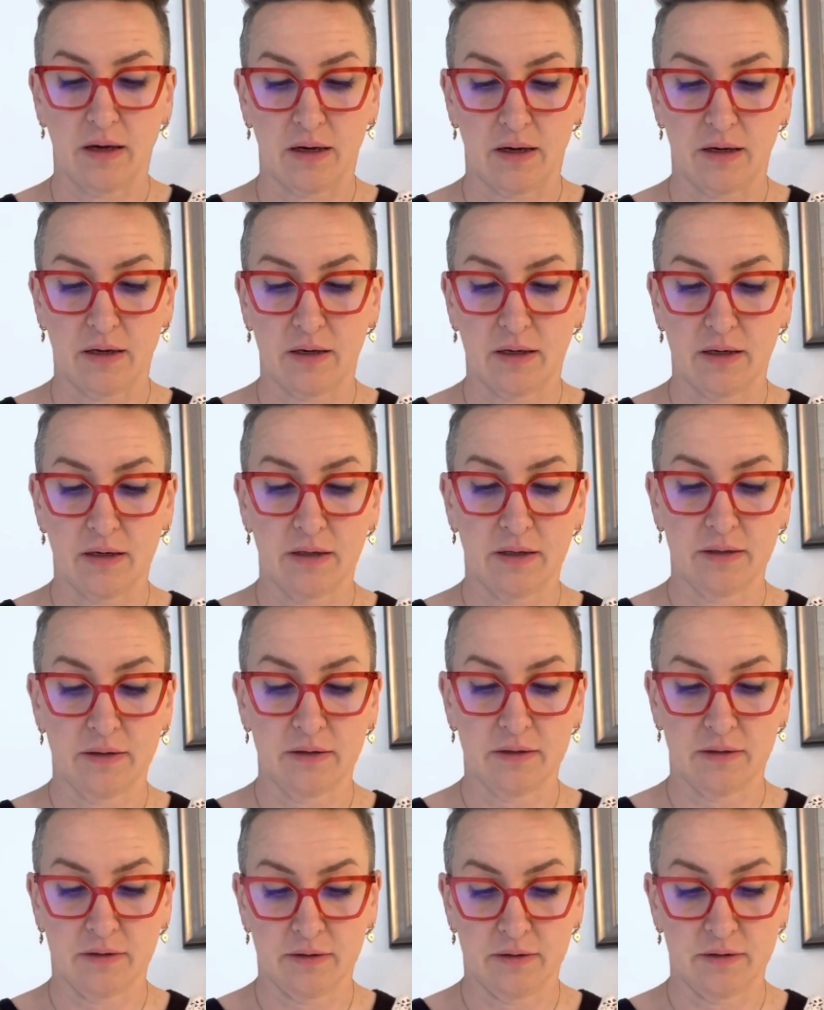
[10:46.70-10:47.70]

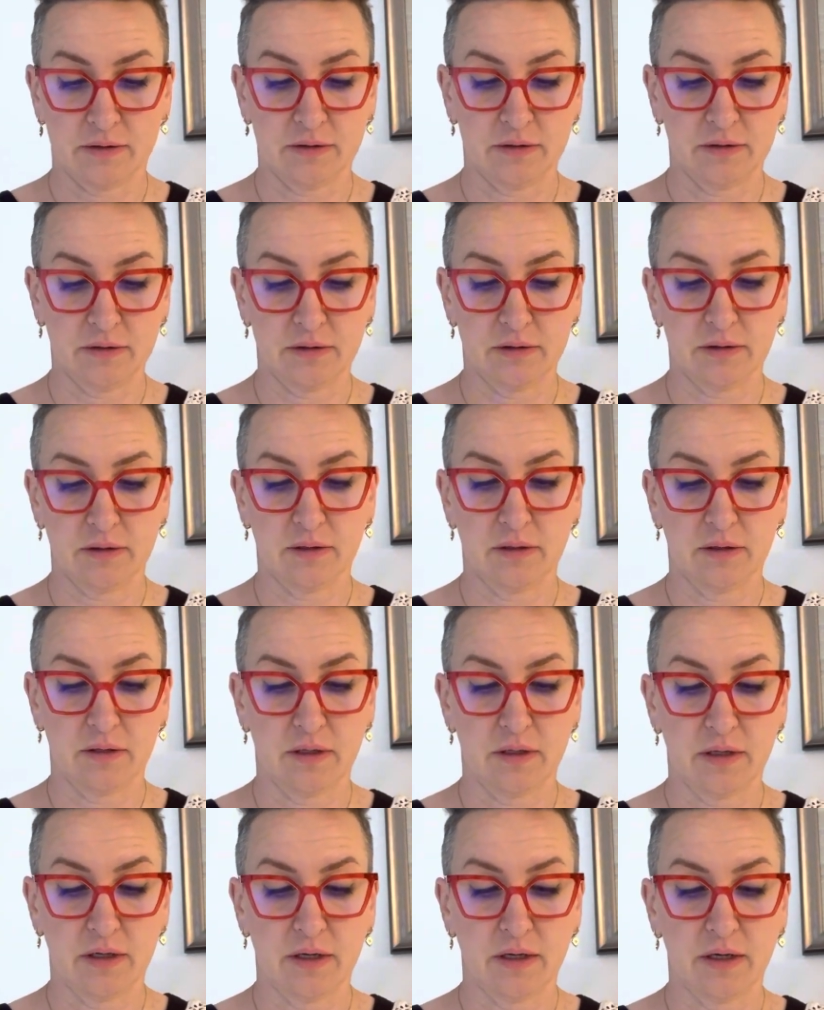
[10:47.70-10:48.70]
and
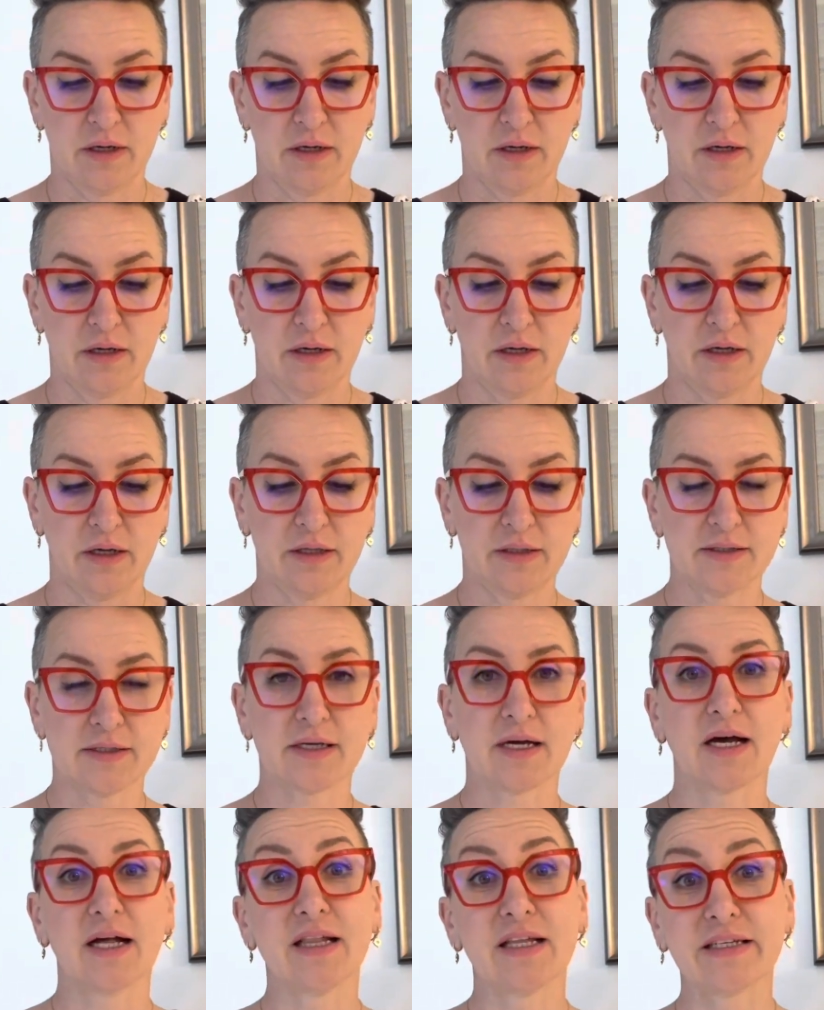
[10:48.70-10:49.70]
it's
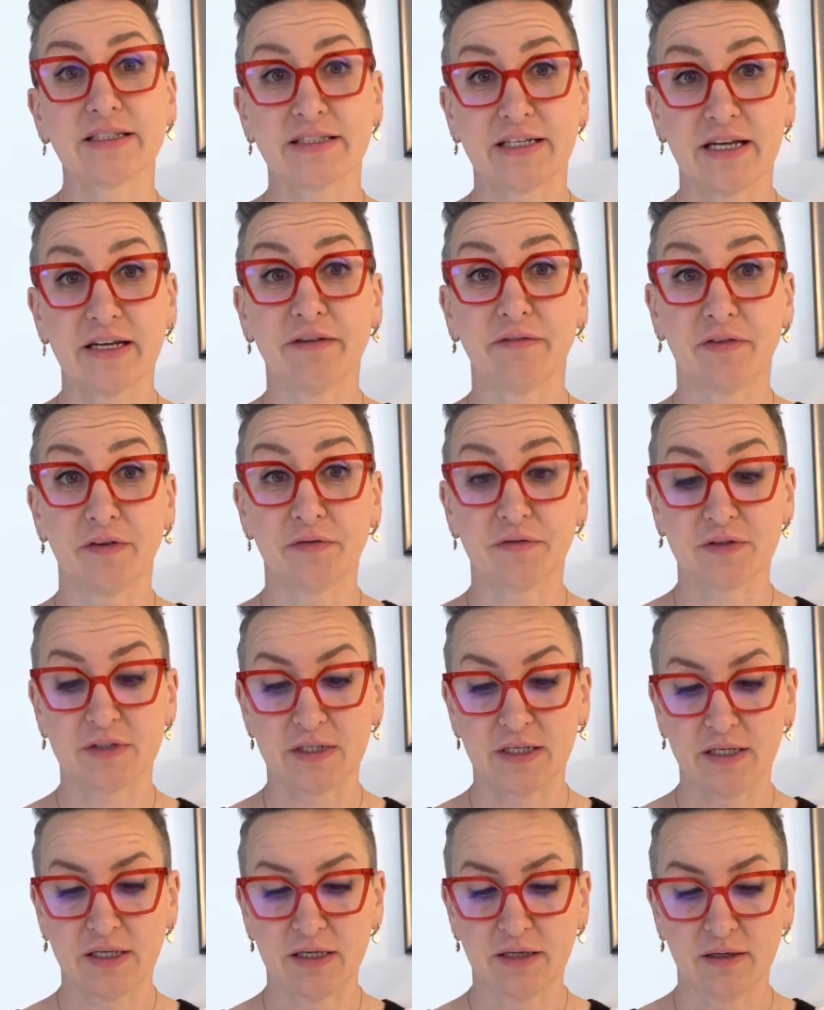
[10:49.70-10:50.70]
color
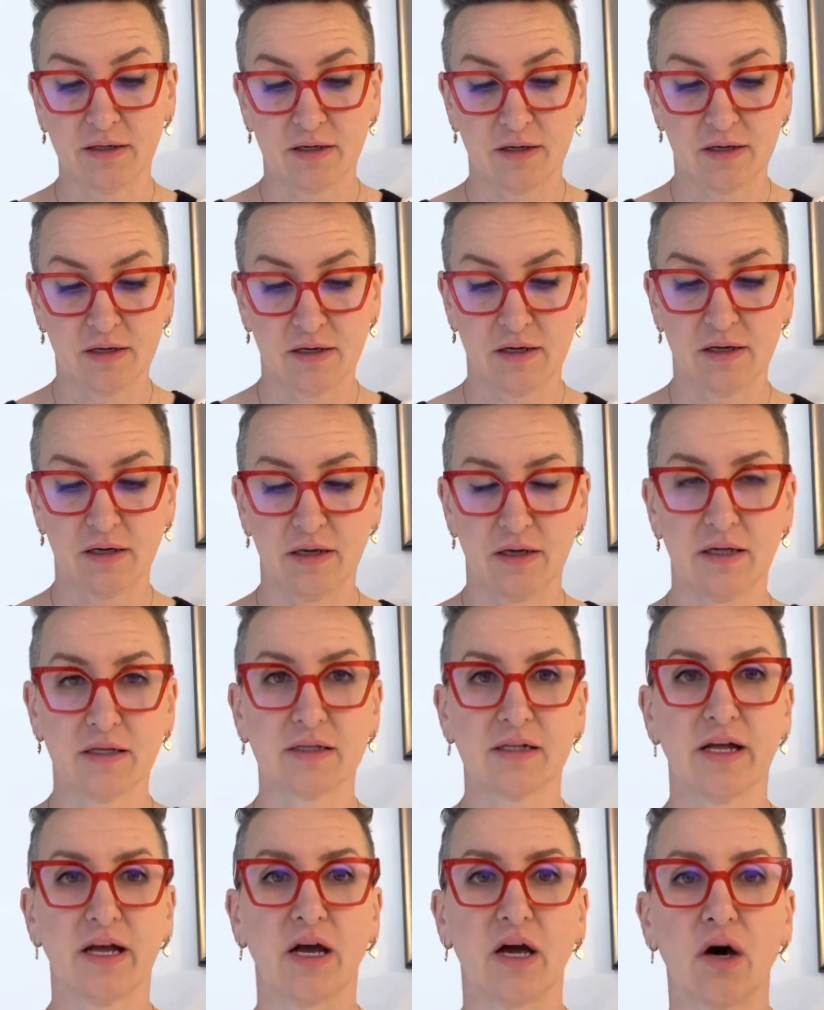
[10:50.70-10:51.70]
1015. It's
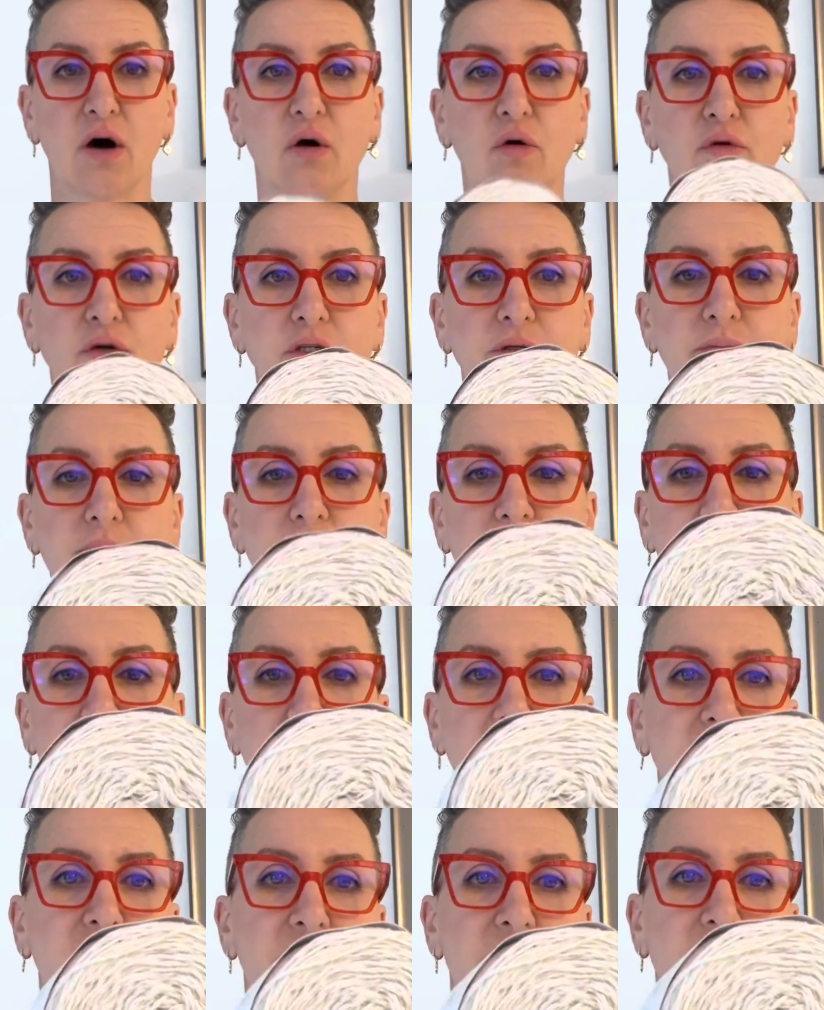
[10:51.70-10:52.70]
like oatmeal
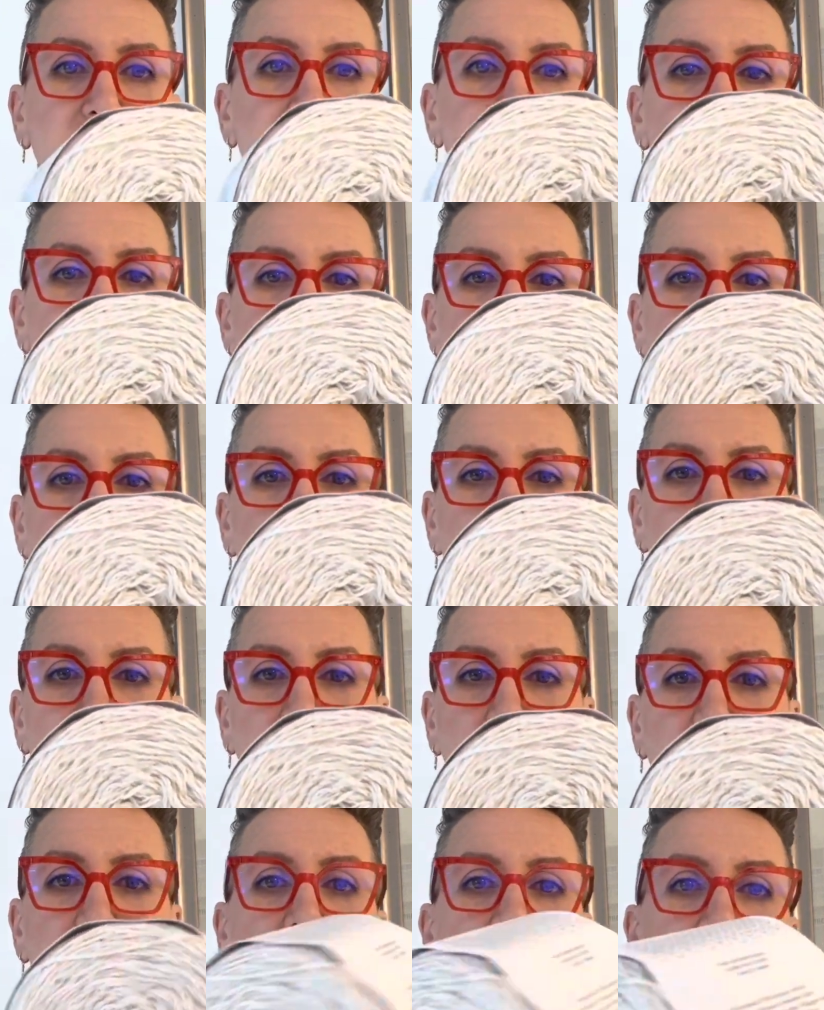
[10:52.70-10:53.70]
color,
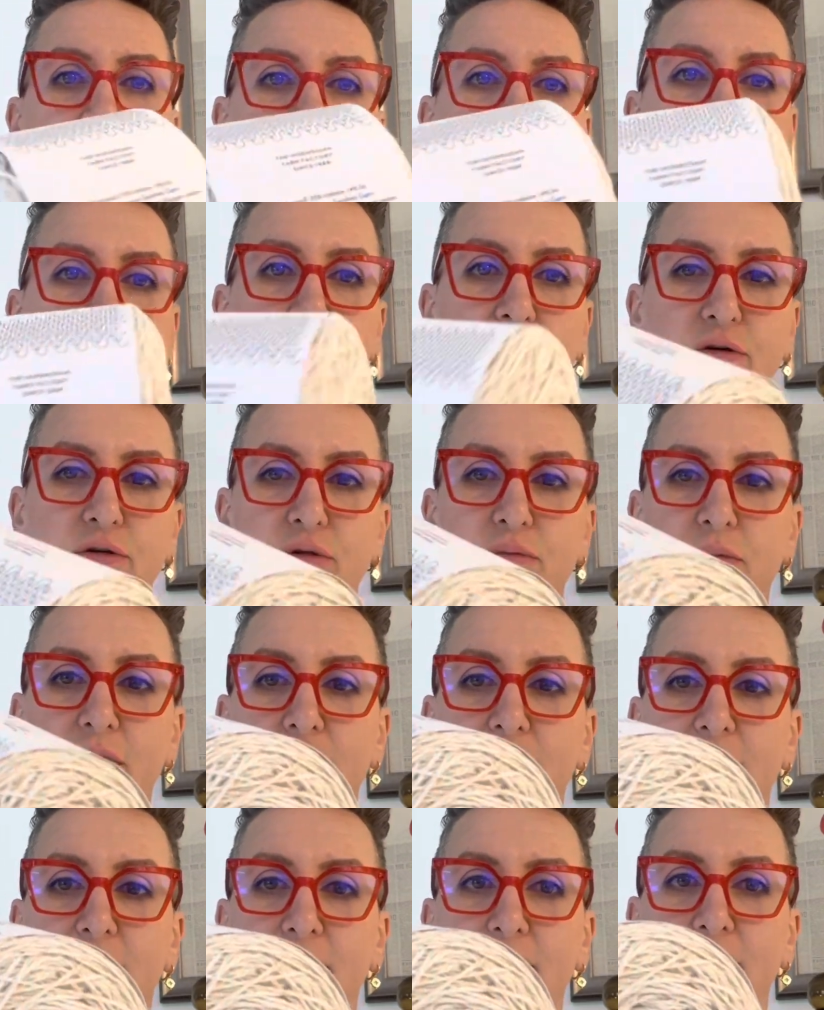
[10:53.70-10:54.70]
light
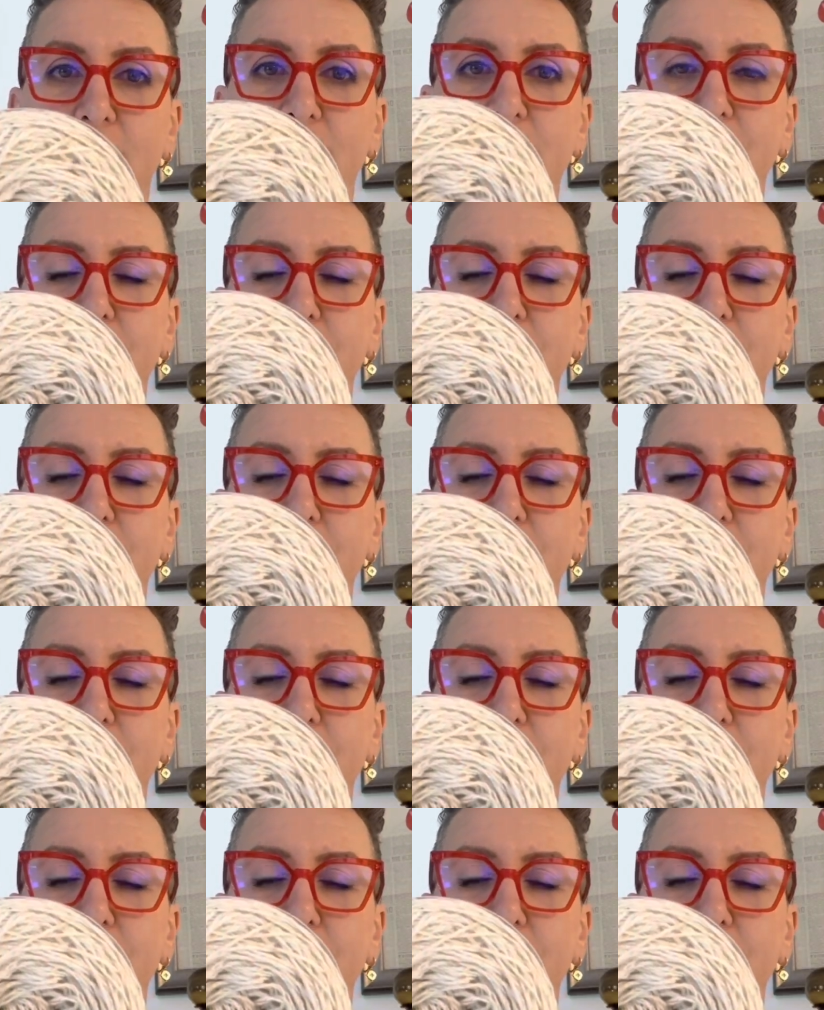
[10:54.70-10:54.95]
oatmeal color.